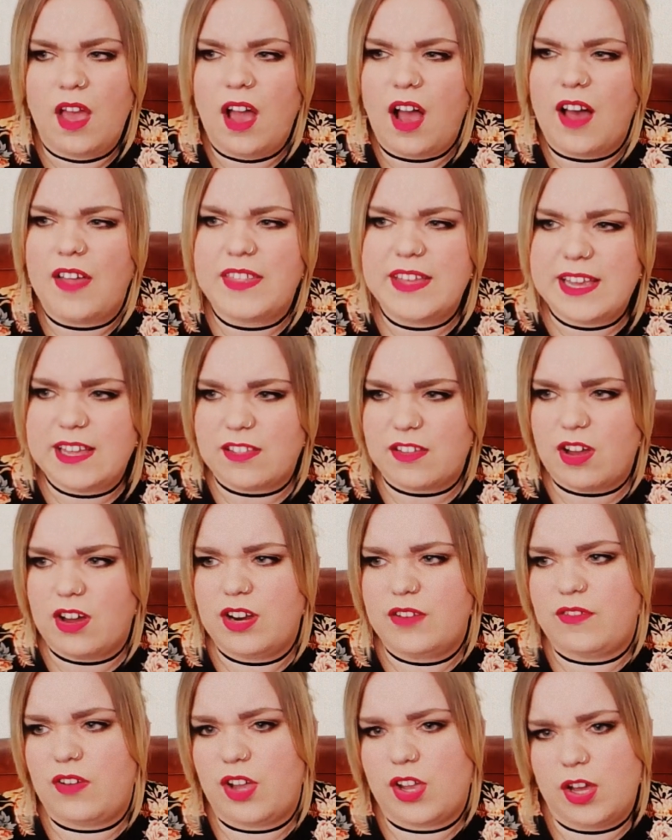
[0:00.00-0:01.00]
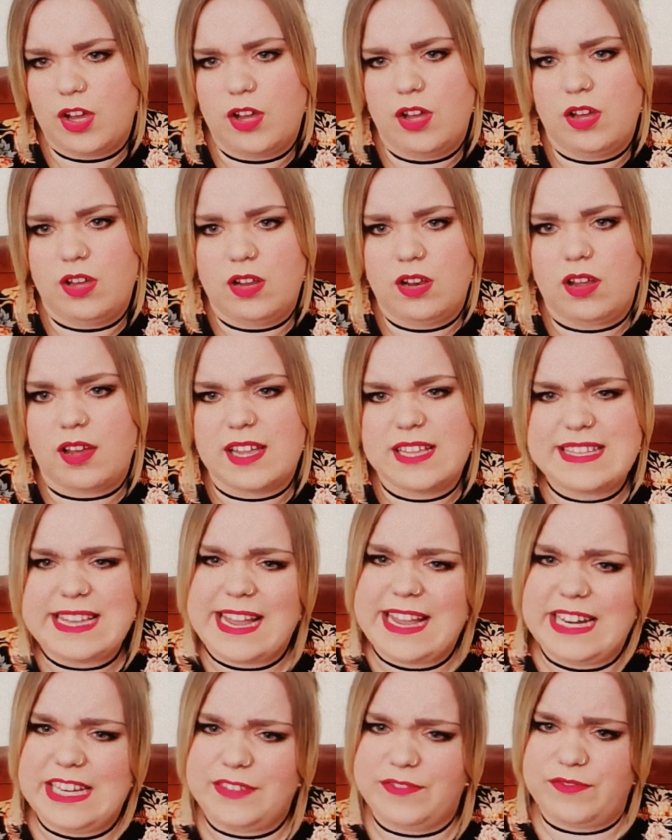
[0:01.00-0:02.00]
I think it's kind of like a
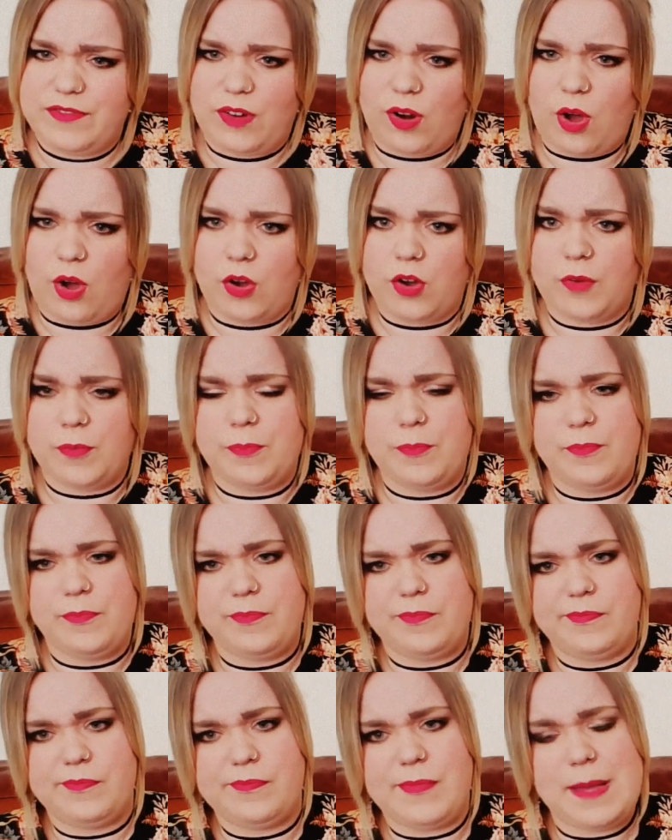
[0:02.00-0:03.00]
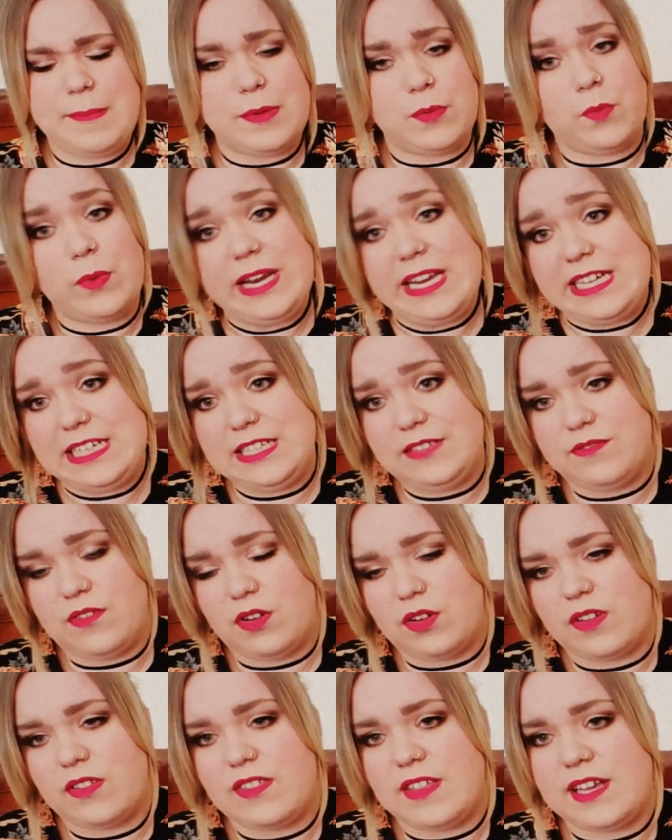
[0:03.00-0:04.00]
daily vlog, maybe weekly
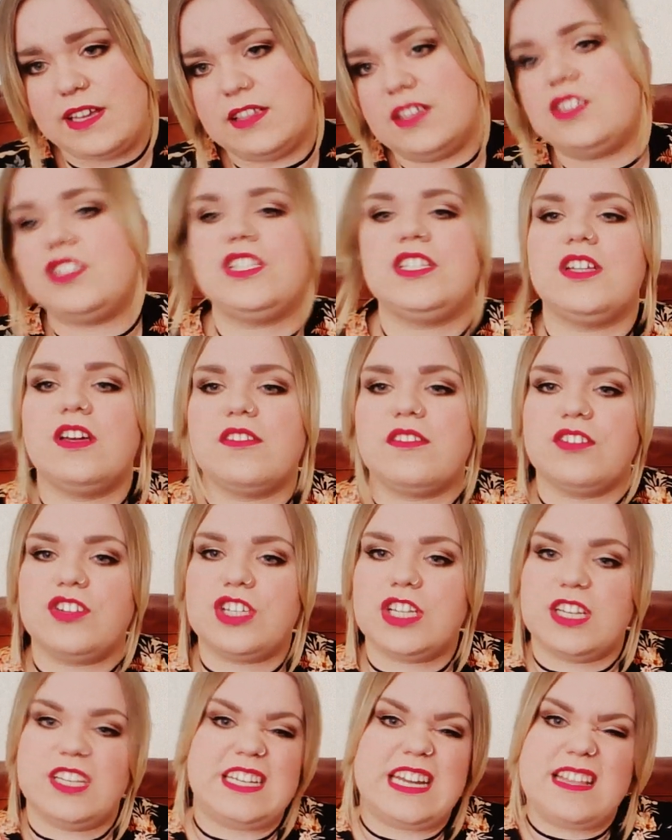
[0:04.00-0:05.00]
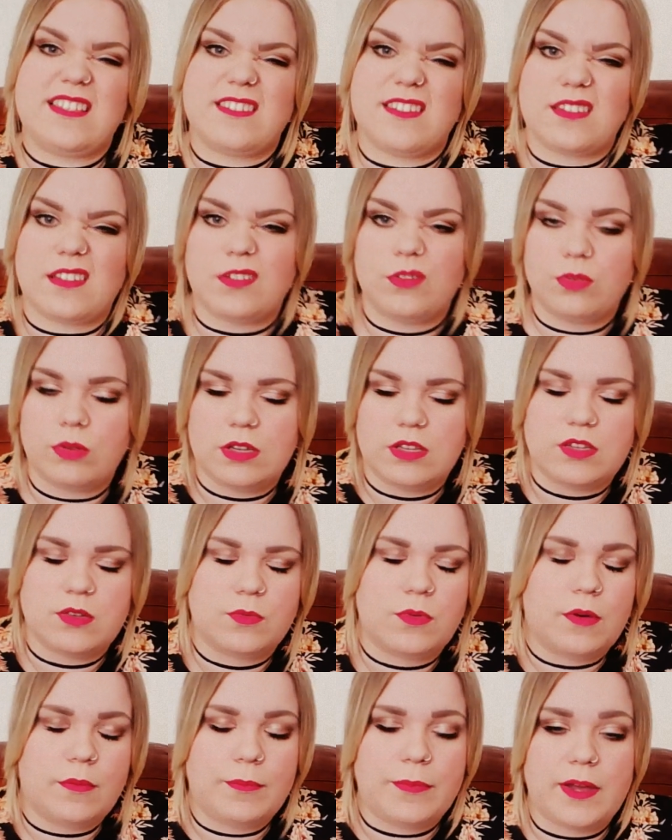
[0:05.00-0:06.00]
vlog thing that she does, and she condenses it all
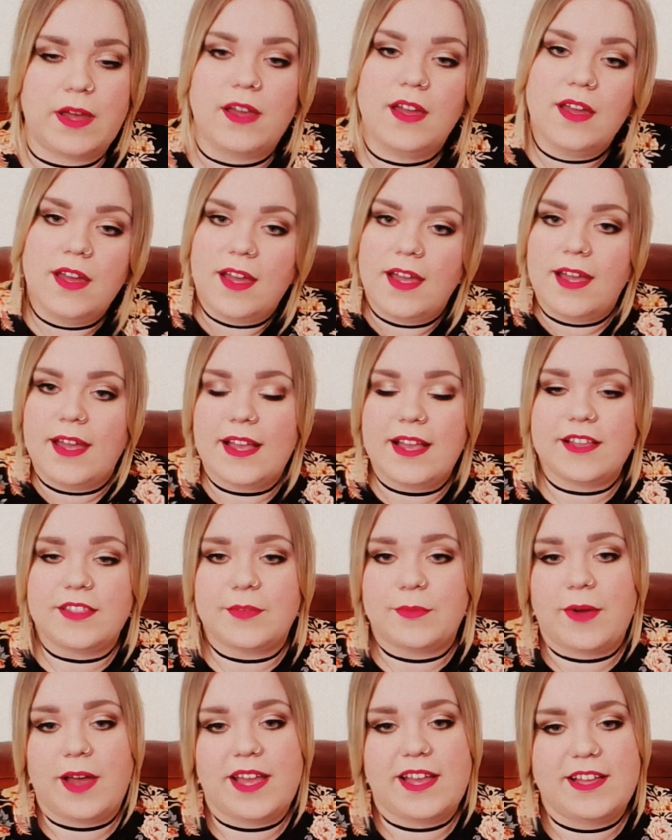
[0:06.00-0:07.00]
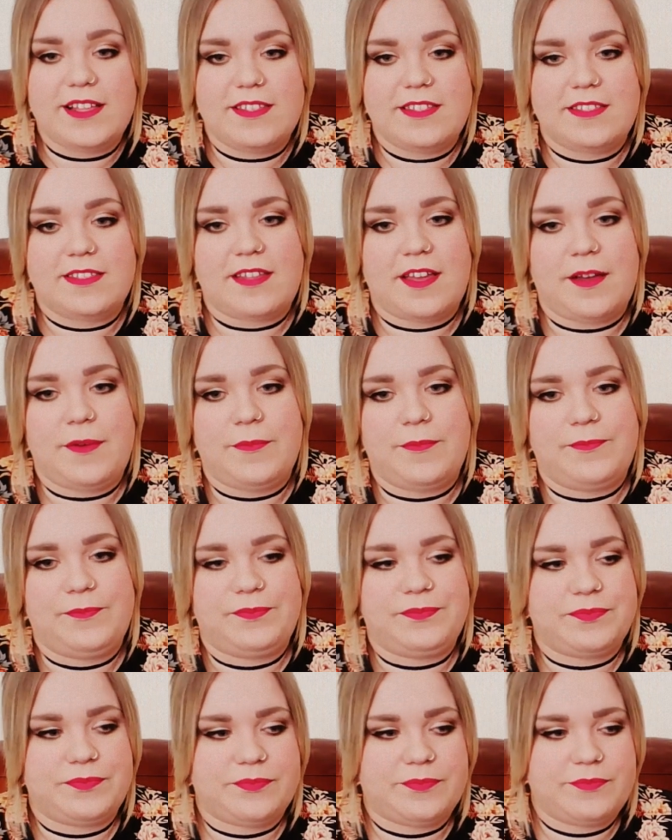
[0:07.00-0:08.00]
into one. But either way, it's
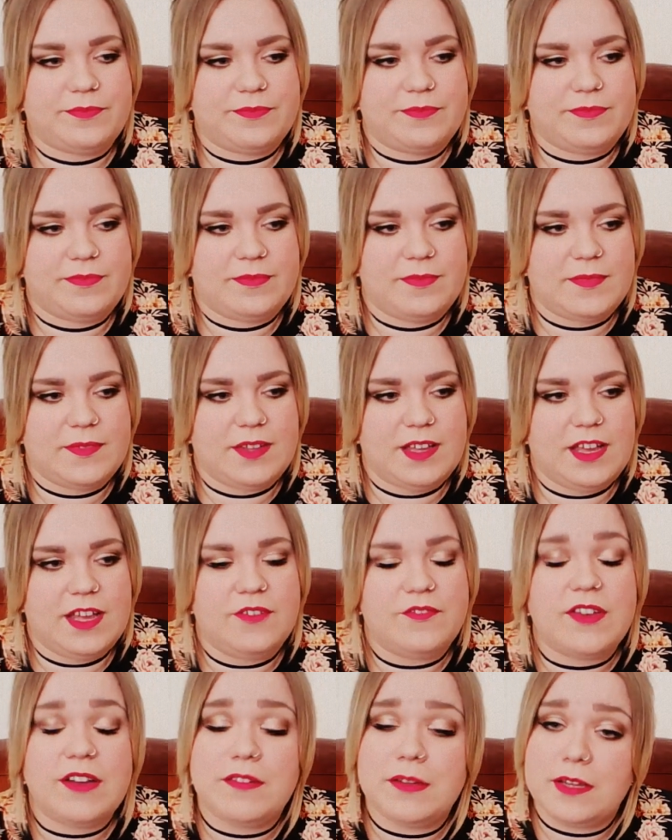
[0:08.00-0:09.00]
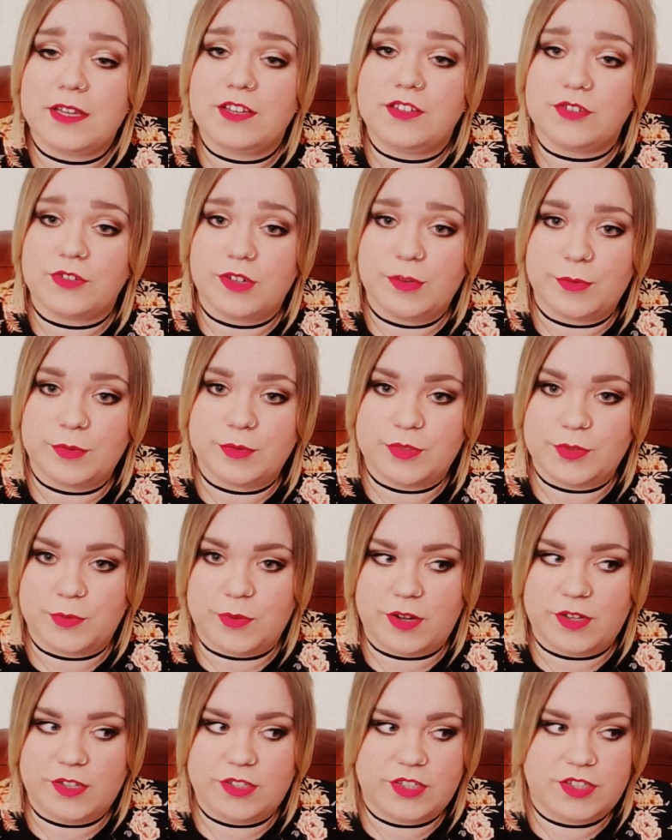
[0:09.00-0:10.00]
very enjoyable to
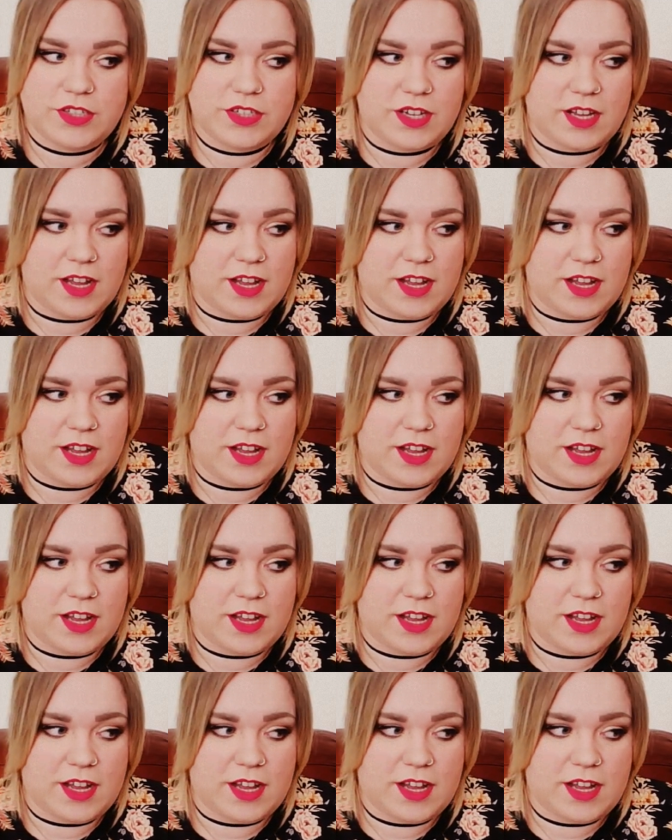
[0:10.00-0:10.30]
watch.